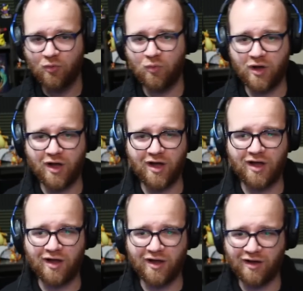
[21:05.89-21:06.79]

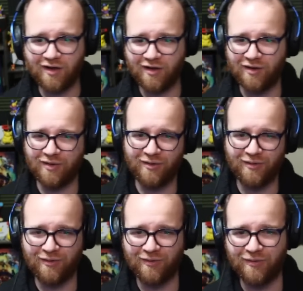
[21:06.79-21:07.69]

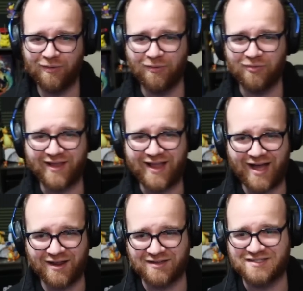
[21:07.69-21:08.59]
Whoa! They
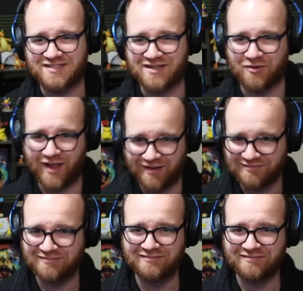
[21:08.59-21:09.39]
got us. Okay.